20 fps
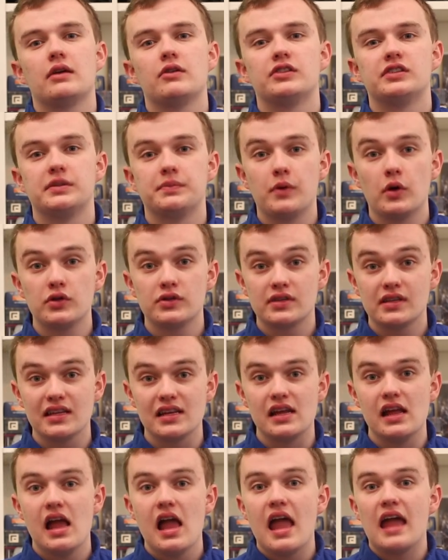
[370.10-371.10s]
that was
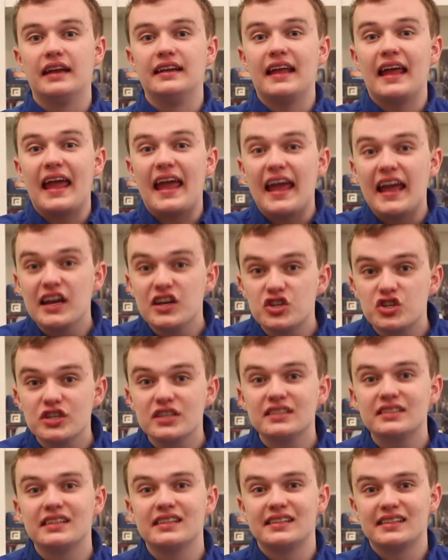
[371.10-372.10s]
supposedly an
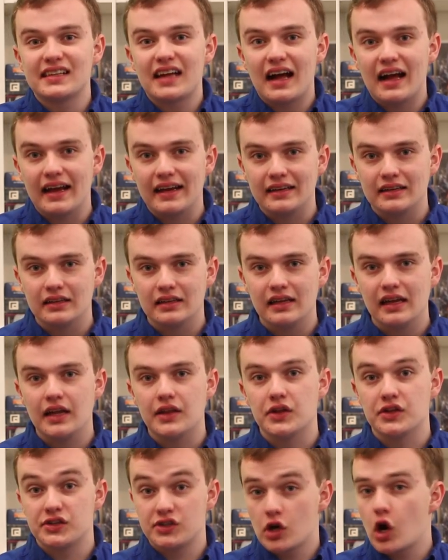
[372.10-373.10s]
ancient design
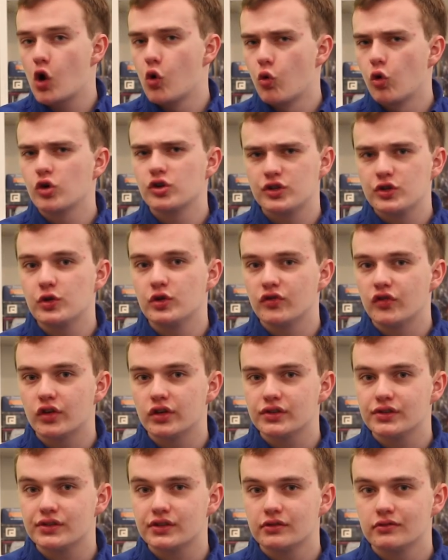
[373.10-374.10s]
in the Star Wars
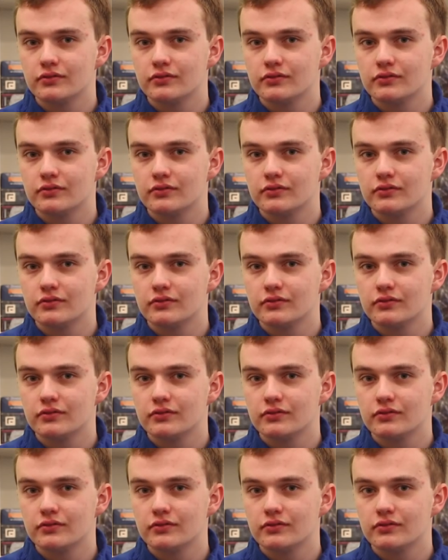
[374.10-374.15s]
universe.